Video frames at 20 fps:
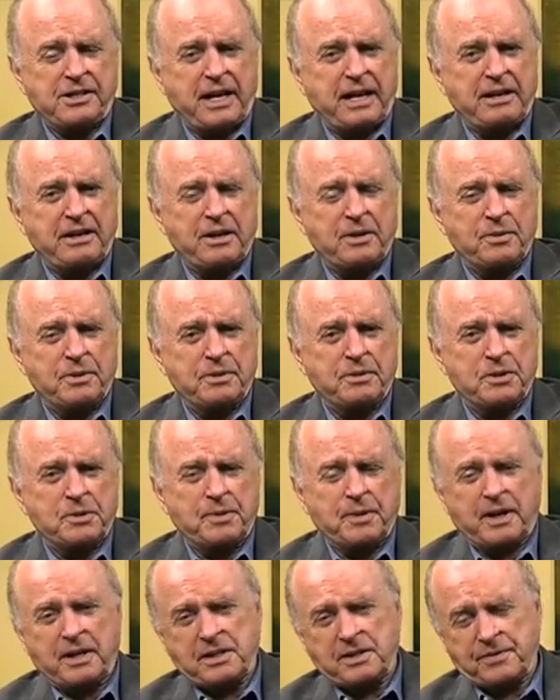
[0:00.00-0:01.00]
I don't know whether it's
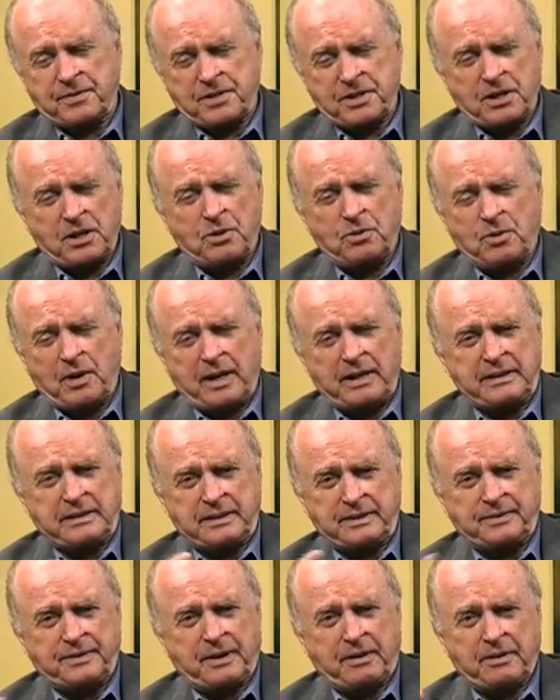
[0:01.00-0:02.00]
because of Snow White and
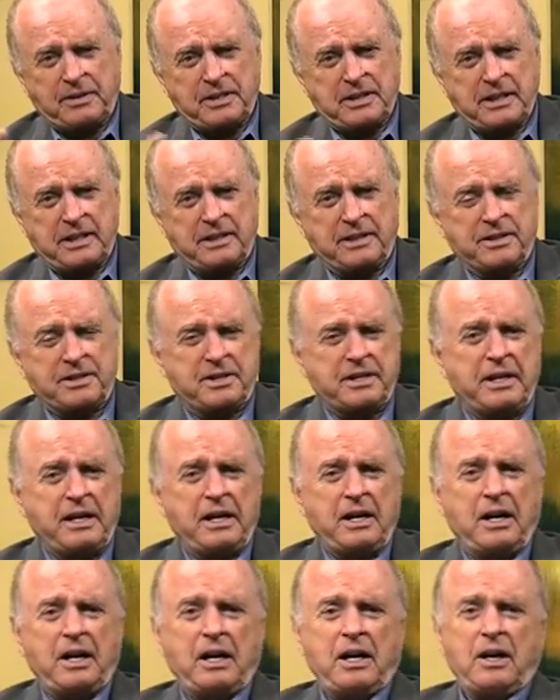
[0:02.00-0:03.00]
the fairy tales
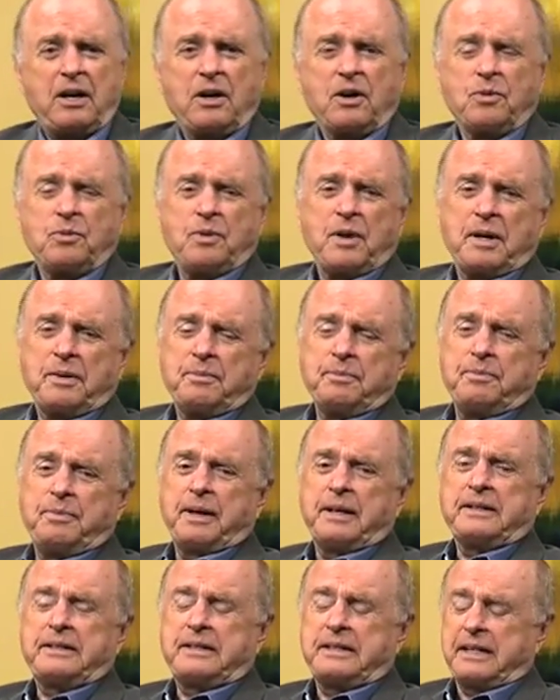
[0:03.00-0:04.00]
or what,
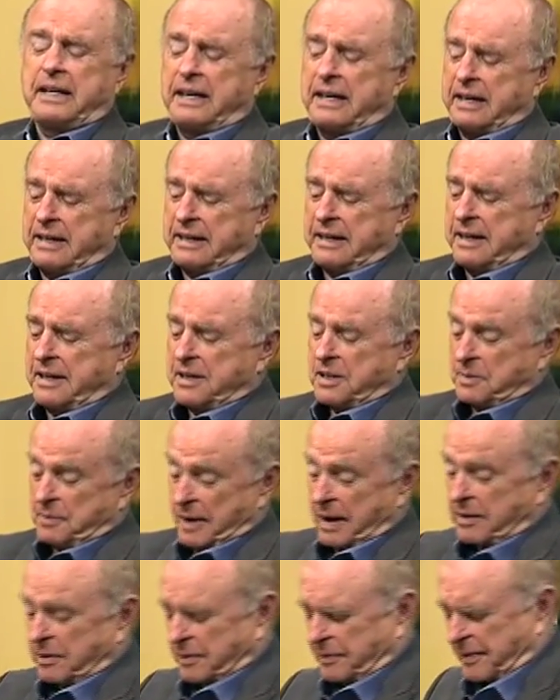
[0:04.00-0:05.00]
but as a
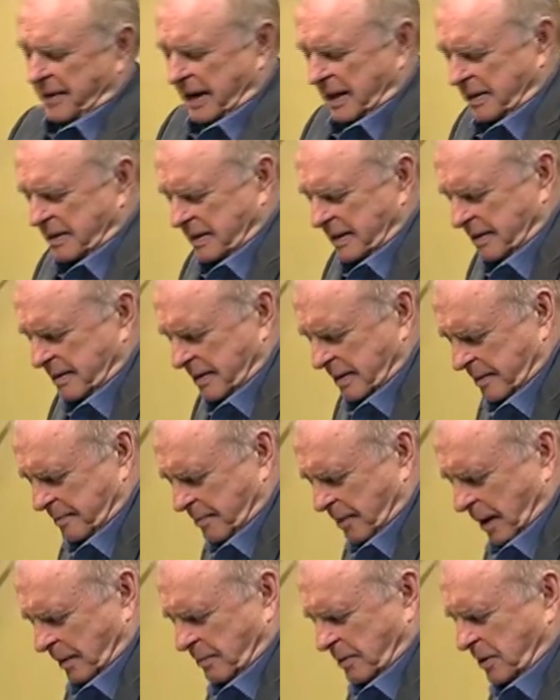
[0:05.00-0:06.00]
matter of fact,
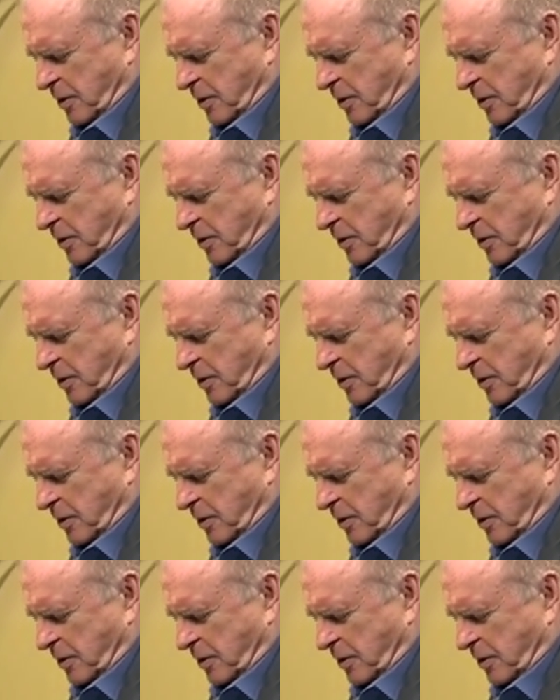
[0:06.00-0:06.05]
Barb